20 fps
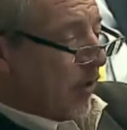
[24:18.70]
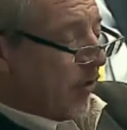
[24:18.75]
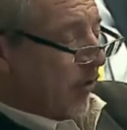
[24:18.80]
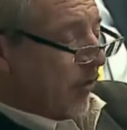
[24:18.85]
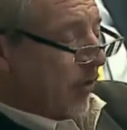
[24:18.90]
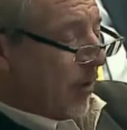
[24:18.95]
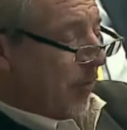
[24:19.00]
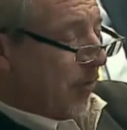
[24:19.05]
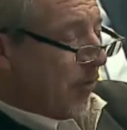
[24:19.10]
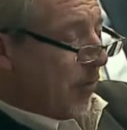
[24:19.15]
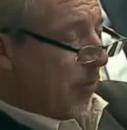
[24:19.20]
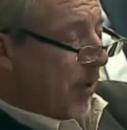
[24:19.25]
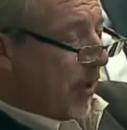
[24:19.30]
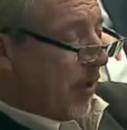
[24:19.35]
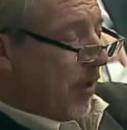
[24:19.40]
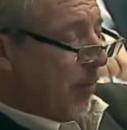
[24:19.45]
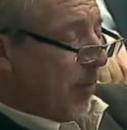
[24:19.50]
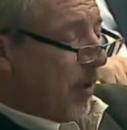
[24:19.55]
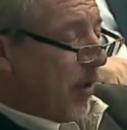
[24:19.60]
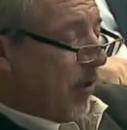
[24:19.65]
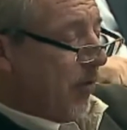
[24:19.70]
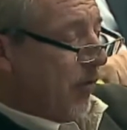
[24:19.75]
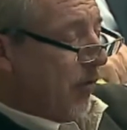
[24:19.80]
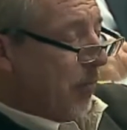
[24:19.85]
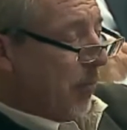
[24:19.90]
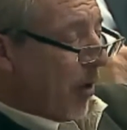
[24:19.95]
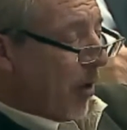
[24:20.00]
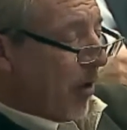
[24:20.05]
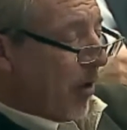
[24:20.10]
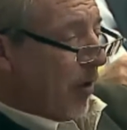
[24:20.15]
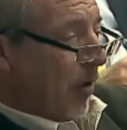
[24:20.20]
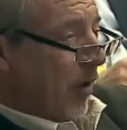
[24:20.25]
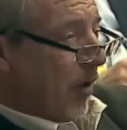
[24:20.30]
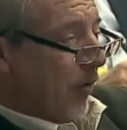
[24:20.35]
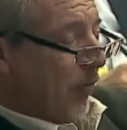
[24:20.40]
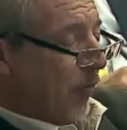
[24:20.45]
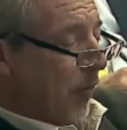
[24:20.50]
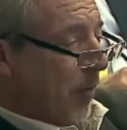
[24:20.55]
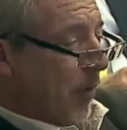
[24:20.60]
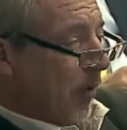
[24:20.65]
it just seems to me to be smart
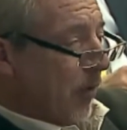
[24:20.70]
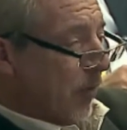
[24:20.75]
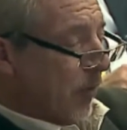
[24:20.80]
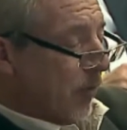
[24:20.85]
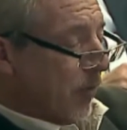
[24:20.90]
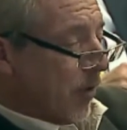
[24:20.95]
from a